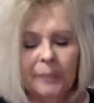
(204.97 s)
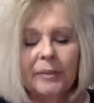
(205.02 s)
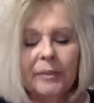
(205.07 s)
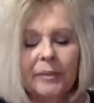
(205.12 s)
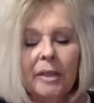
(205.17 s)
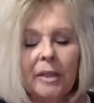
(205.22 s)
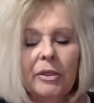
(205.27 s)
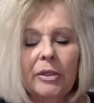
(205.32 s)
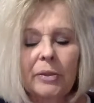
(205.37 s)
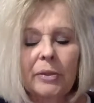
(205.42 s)

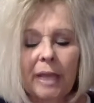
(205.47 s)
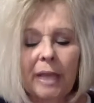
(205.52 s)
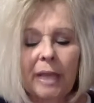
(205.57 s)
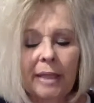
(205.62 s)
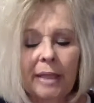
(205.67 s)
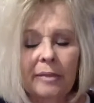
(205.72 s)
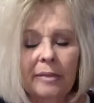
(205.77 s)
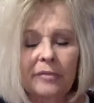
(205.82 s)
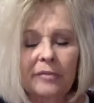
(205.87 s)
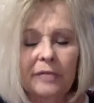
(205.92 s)
you
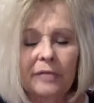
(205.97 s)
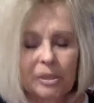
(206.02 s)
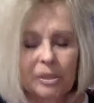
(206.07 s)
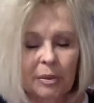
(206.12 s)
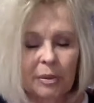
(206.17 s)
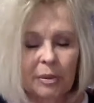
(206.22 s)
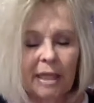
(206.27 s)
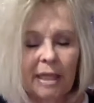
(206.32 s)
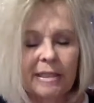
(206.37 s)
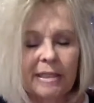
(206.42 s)
can
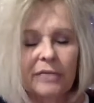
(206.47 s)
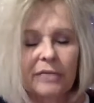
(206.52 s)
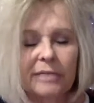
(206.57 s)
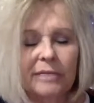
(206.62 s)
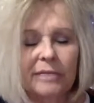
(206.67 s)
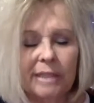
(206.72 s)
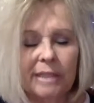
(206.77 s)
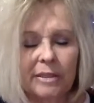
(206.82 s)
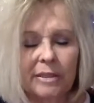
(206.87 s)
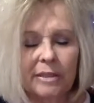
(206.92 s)
visualize the
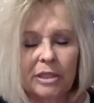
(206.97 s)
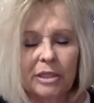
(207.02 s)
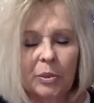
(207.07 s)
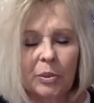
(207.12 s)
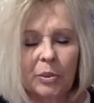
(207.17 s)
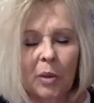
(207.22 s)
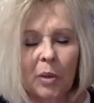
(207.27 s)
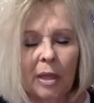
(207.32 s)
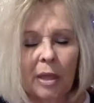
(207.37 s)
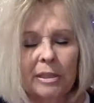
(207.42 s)
results you
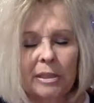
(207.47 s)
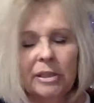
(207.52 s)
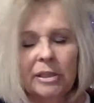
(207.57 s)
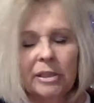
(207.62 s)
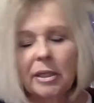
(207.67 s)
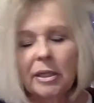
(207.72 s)
want.